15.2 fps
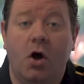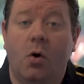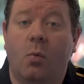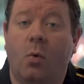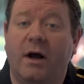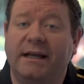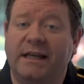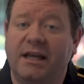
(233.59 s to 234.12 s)

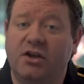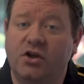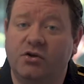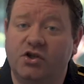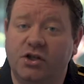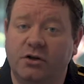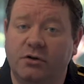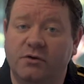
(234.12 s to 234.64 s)
What can
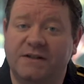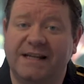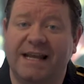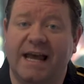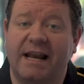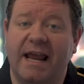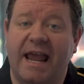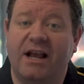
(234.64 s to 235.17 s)
you do to
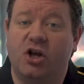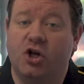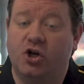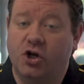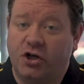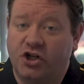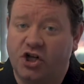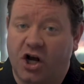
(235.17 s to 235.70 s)
get a
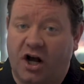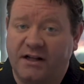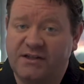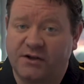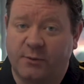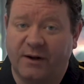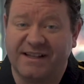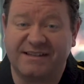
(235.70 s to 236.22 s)
good
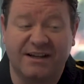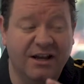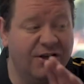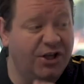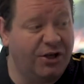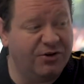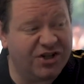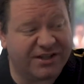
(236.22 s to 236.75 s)
consequence?
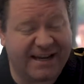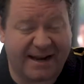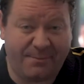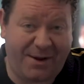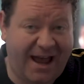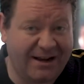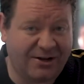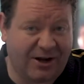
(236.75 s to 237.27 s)
You just had a
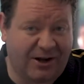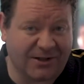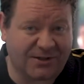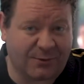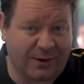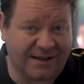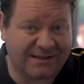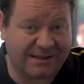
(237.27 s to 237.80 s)
bad
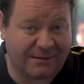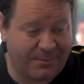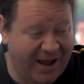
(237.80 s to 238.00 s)
consequence.